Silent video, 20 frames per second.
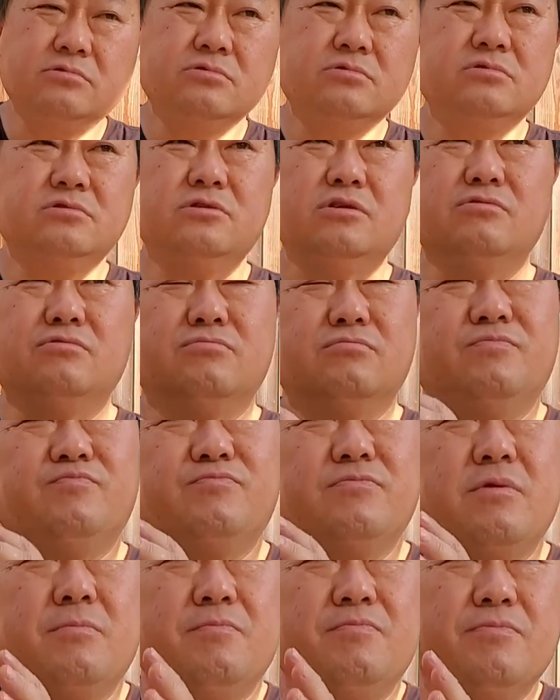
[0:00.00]
So,
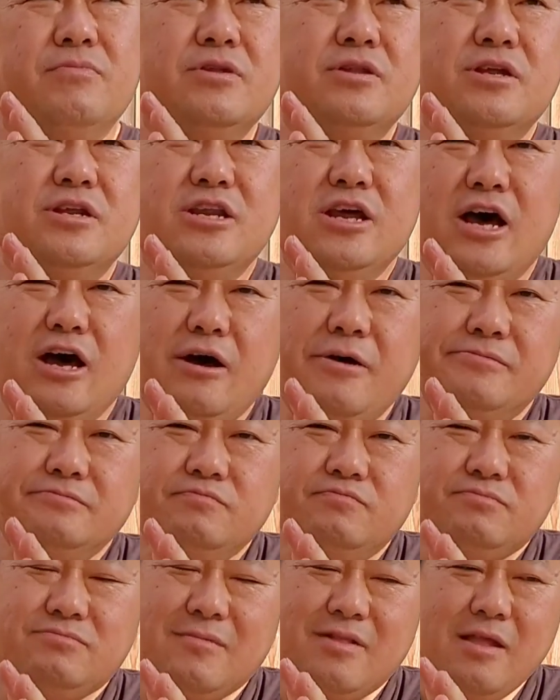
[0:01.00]
with the duck,
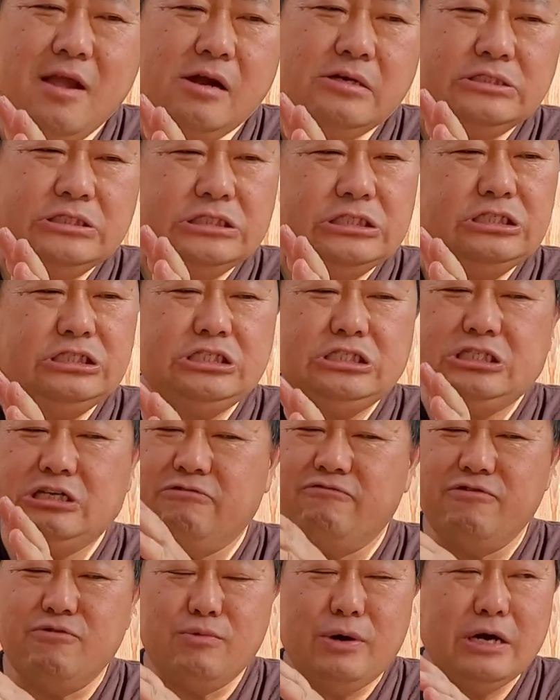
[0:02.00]
this is a
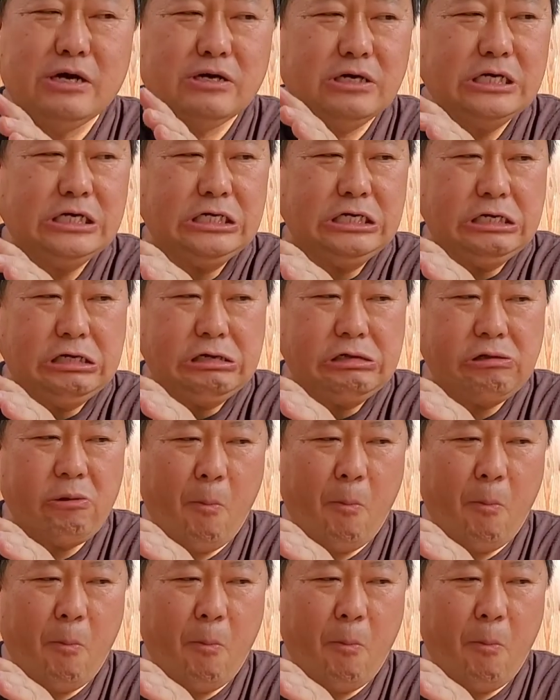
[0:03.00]
different way of cooking it.